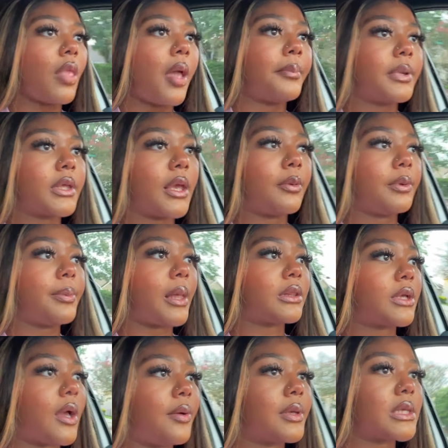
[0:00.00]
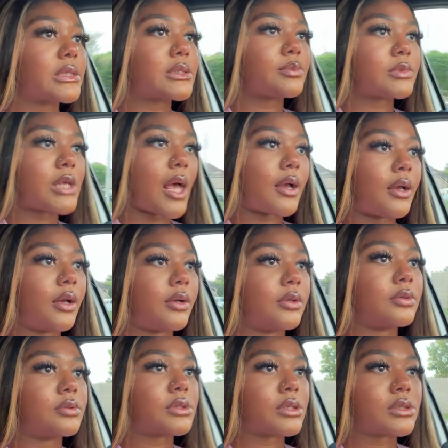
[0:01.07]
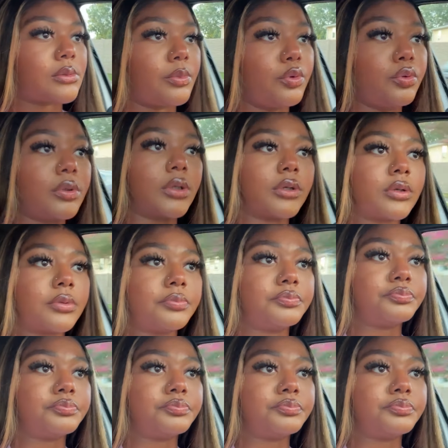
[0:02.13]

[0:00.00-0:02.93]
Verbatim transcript: But yeah, we about to go and get some tacos and some hookah.